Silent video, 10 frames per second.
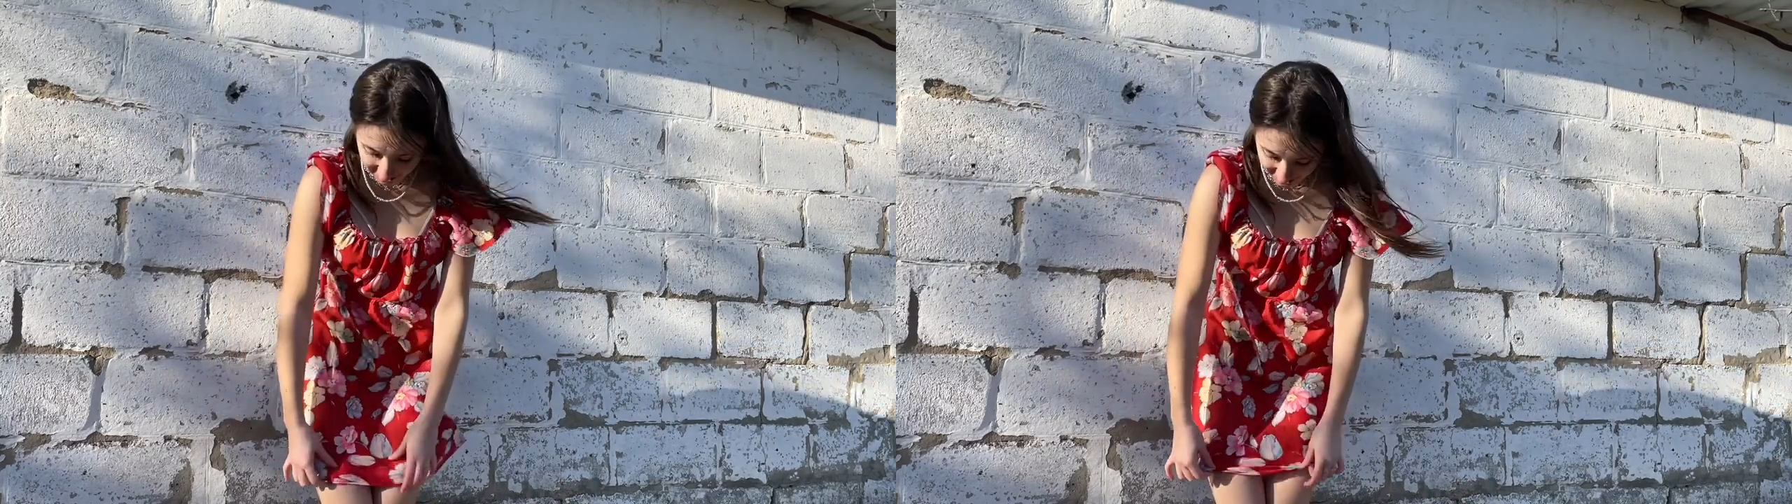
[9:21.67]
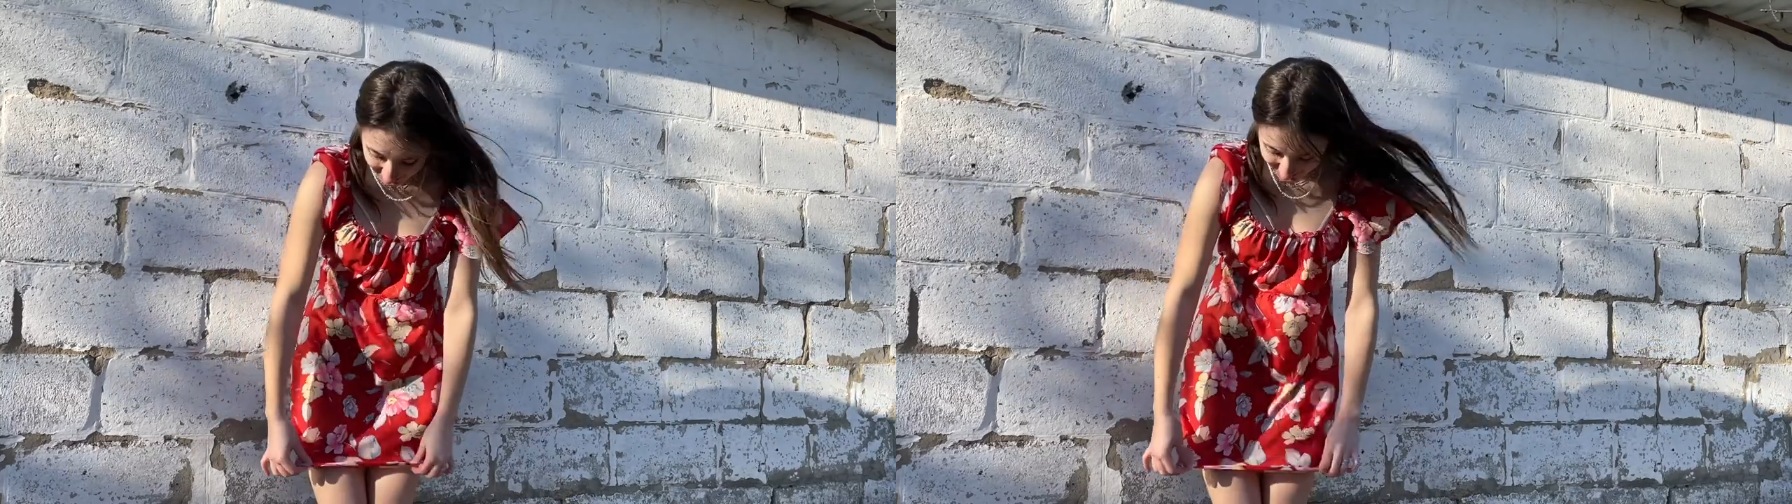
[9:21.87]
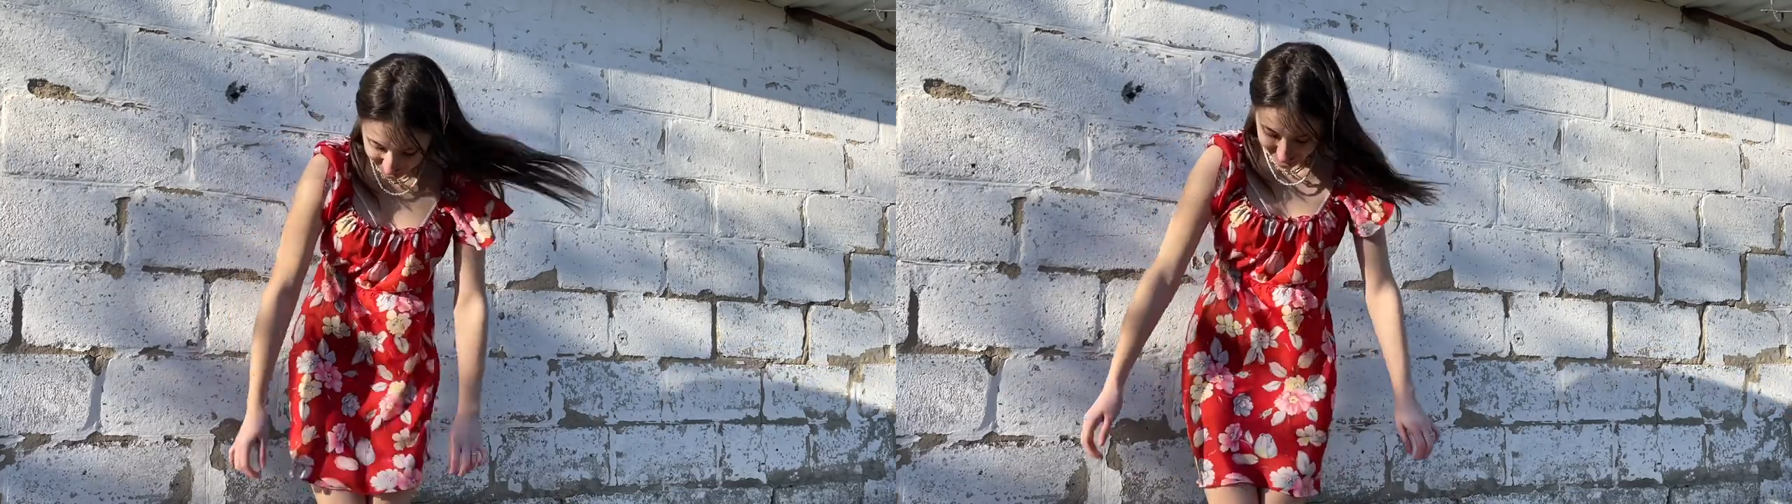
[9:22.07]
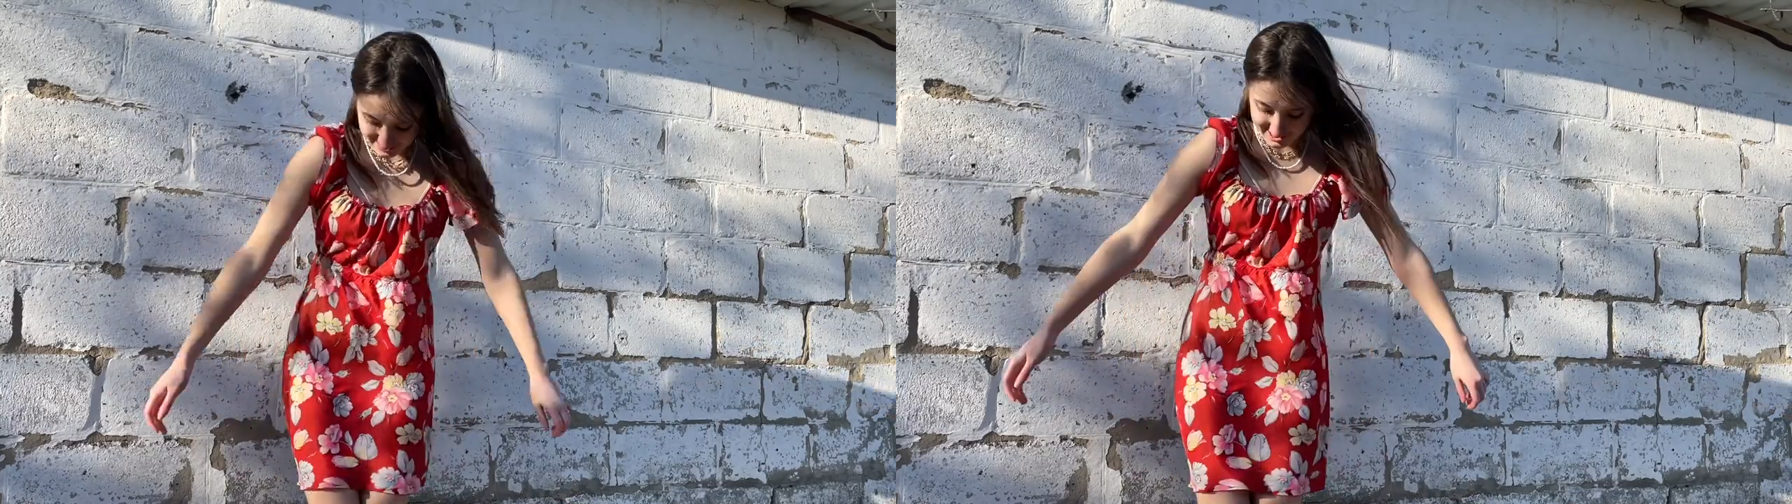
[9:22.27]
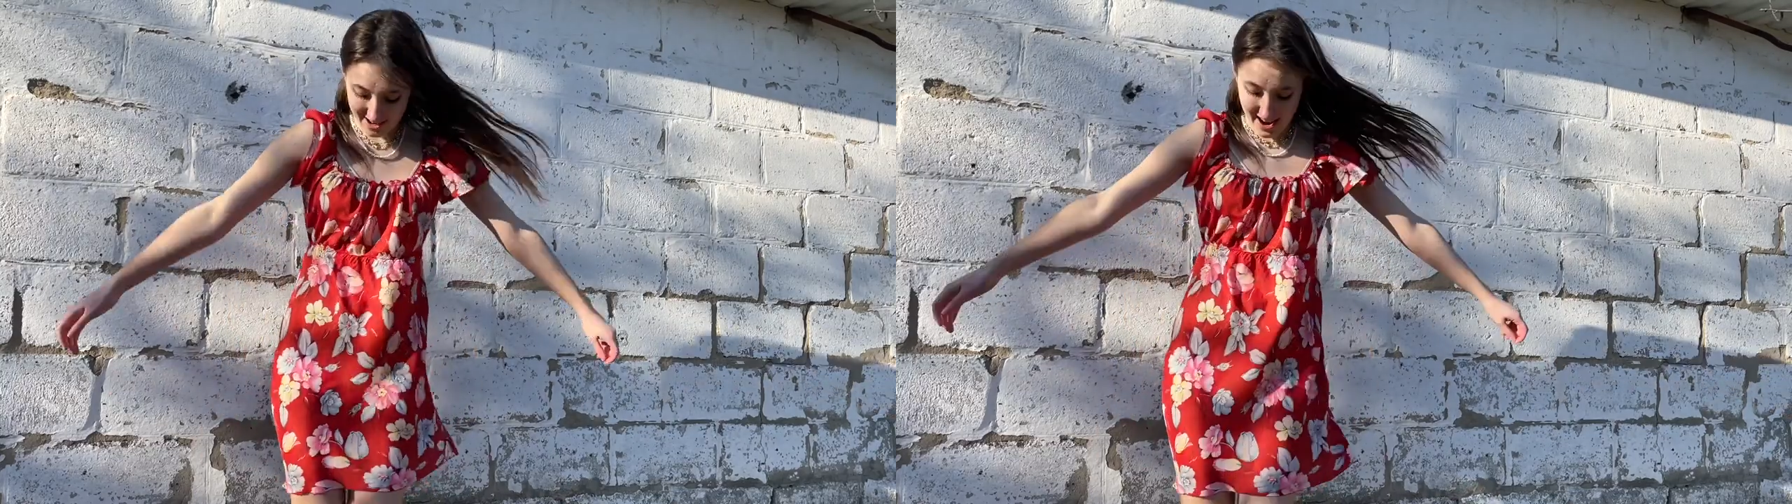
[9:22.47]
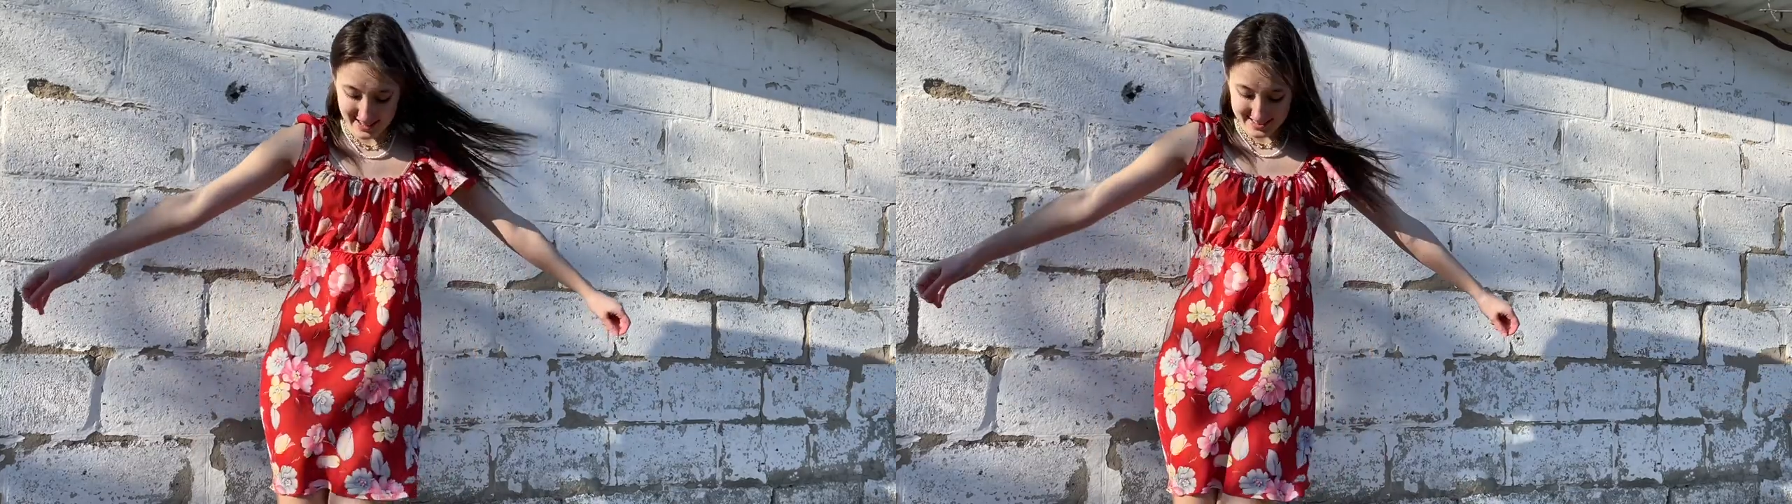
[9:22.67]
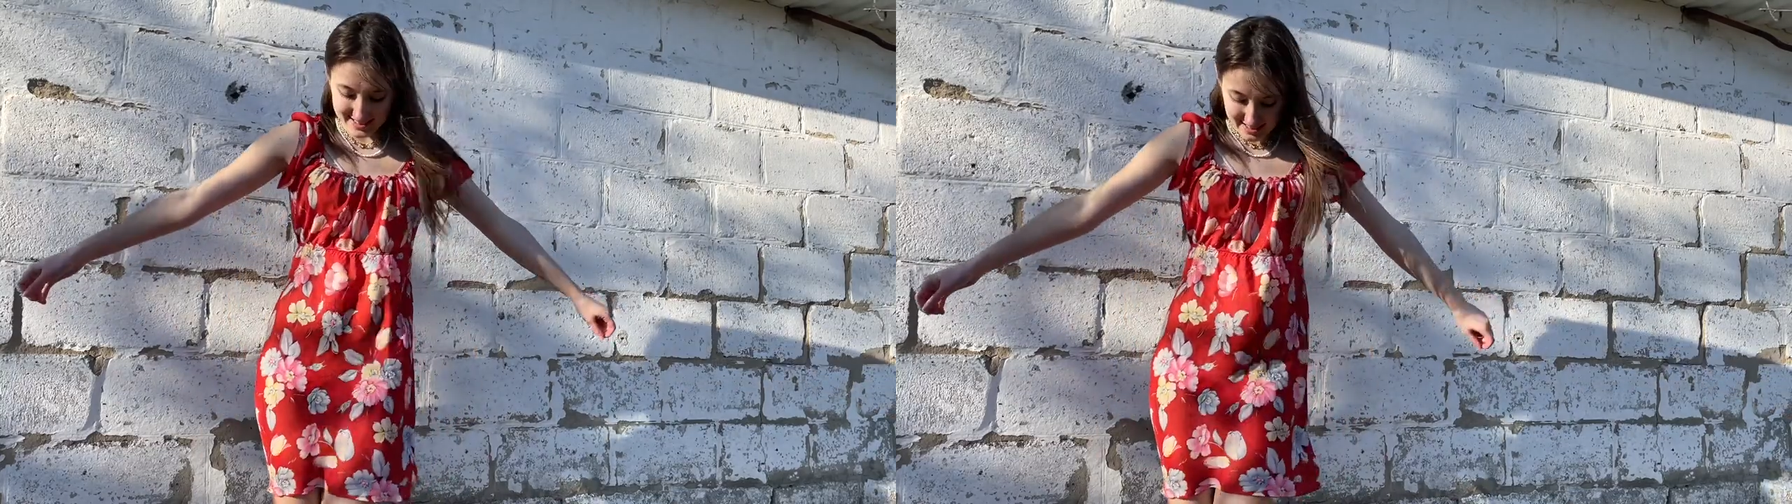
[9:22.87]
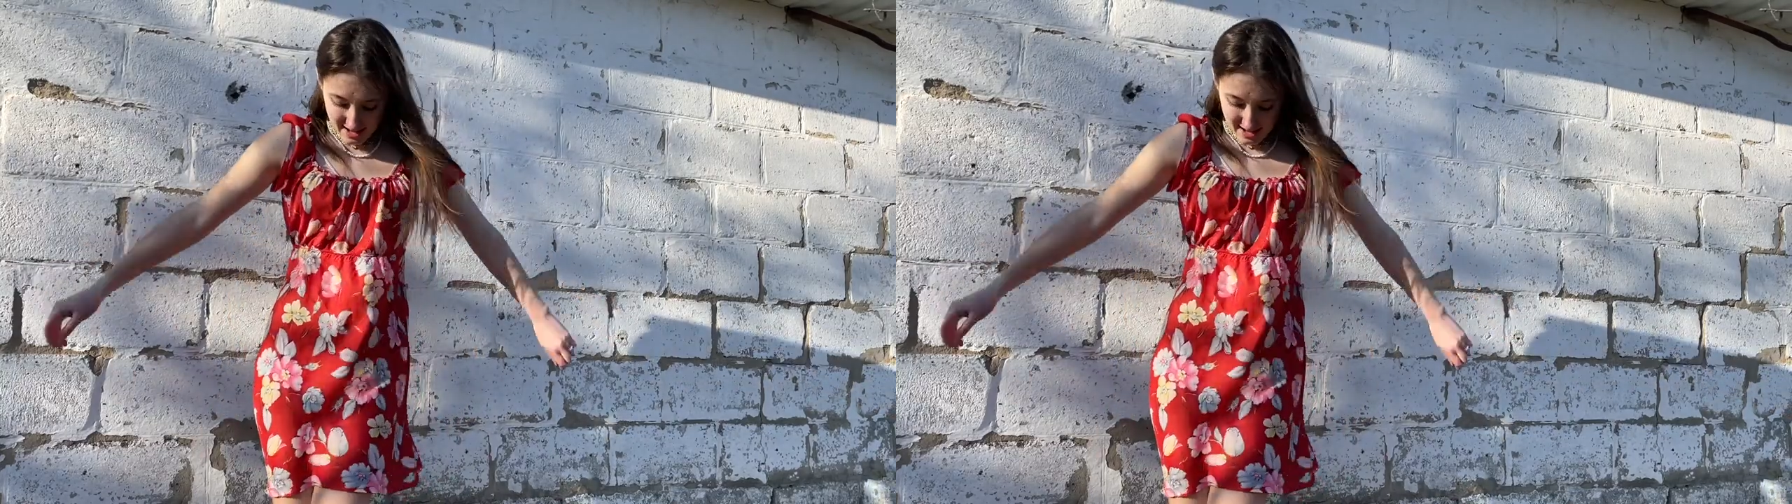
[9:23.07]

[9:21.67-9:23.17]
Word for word: theme dress